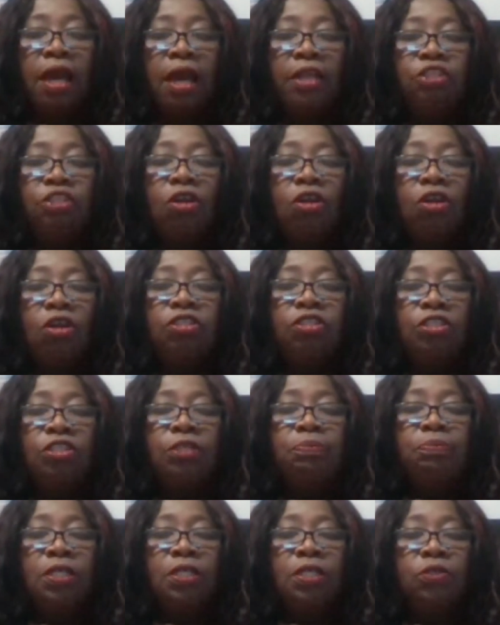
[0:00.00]
I charge
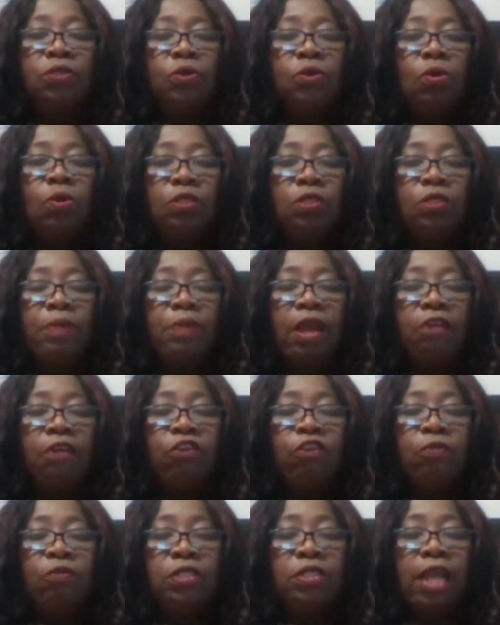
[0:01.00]
thee, please cause a
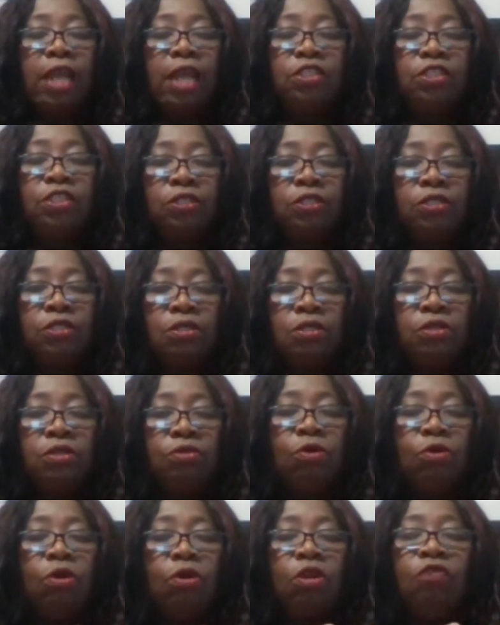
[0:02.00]
barrier of protection
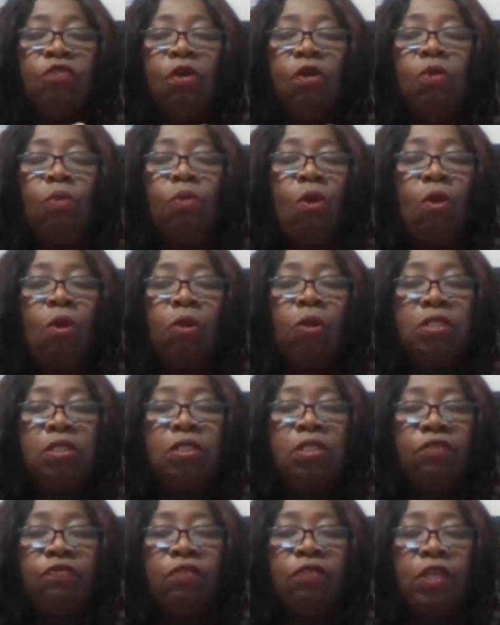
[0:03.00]
through all of our
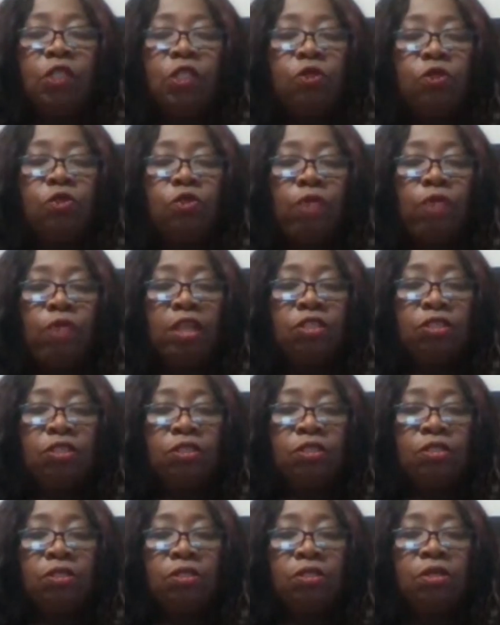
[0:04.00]
walls that face your
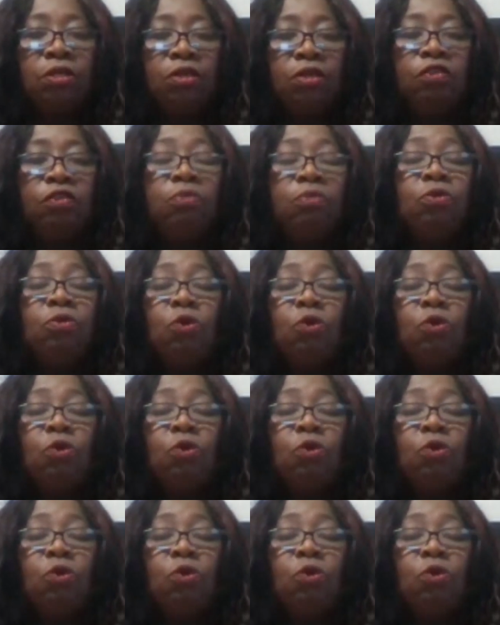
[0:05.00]
direction, from